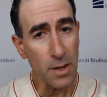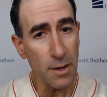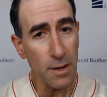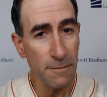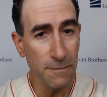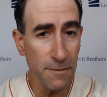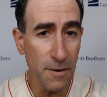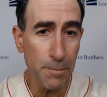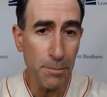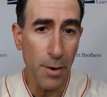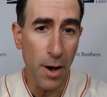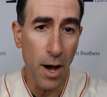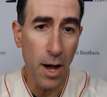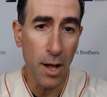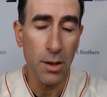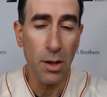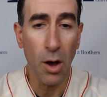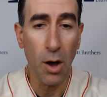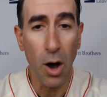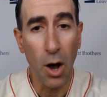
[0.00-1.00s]

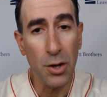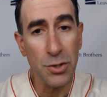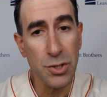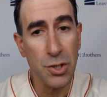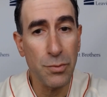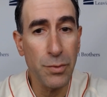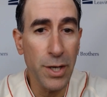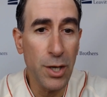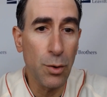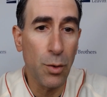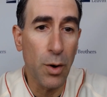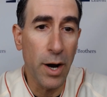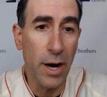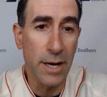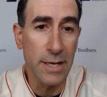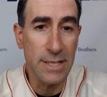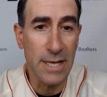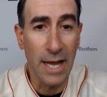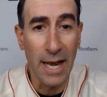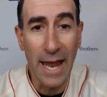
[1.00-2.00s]
football also
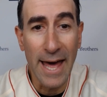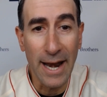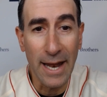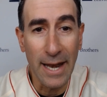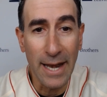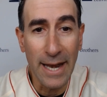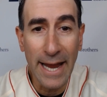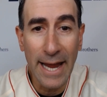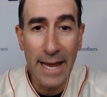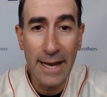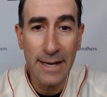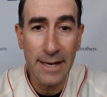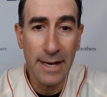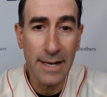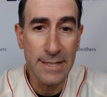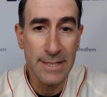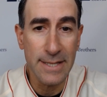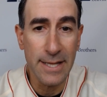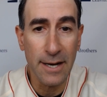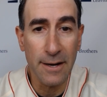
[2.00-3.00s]
requires a lot of land and
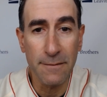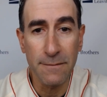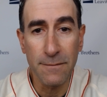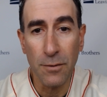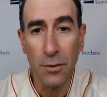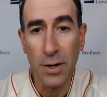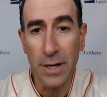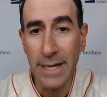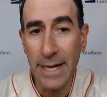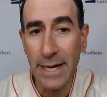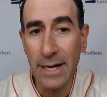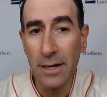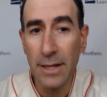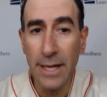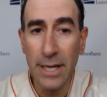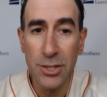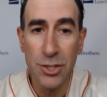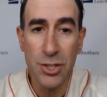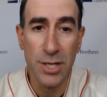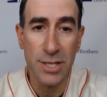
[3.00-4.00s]
is therefore
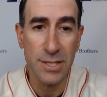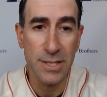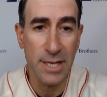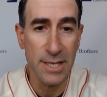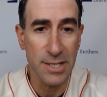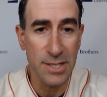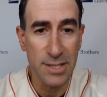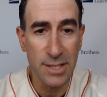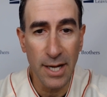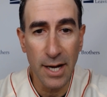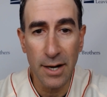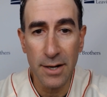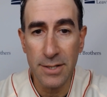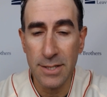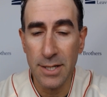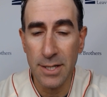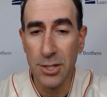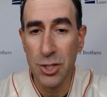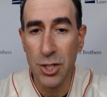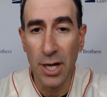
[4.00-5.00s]
nearly just as
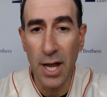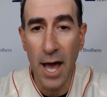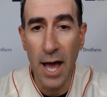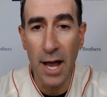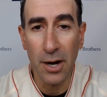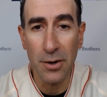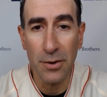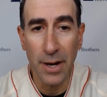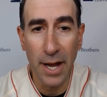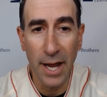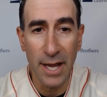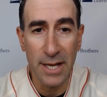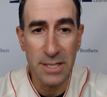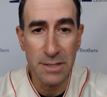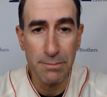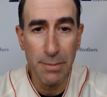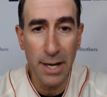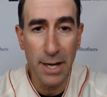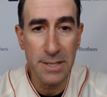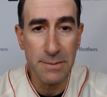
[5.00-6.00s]
scarce in Chicago as
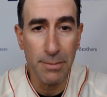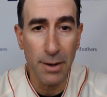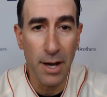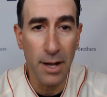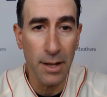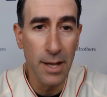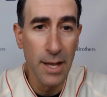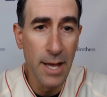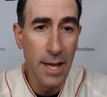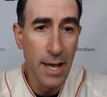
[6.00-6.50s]
baseball.